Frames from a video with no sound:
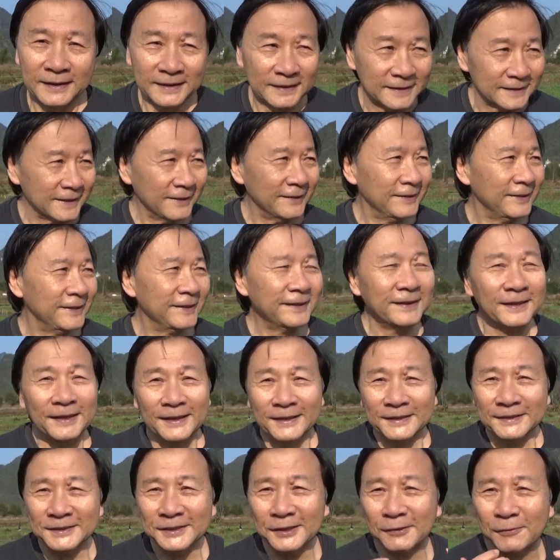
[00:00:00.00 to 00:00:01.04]
So
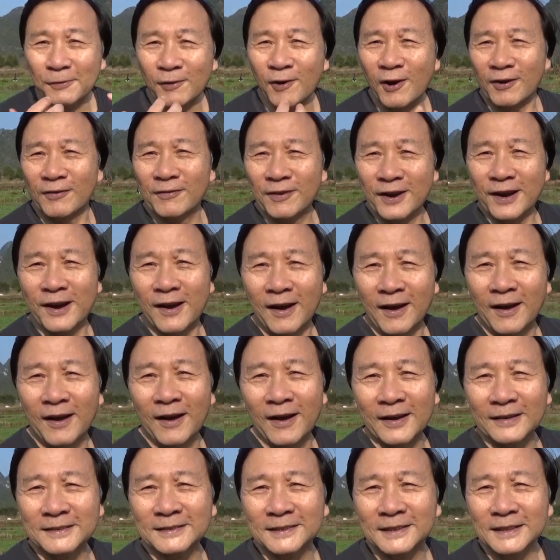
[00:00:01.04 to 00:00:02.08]
you work very
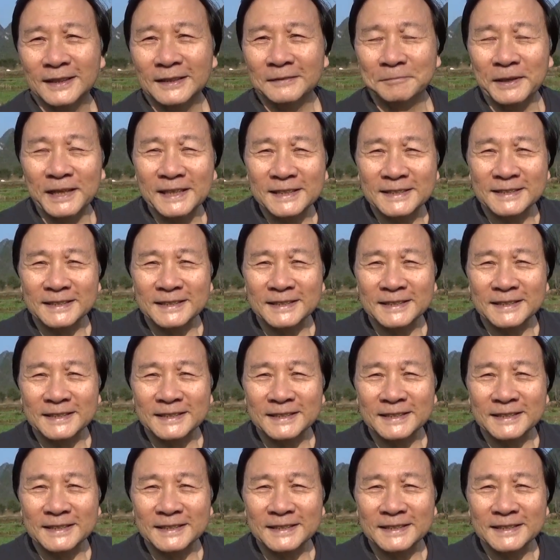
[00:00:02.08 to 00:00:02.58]
hard, but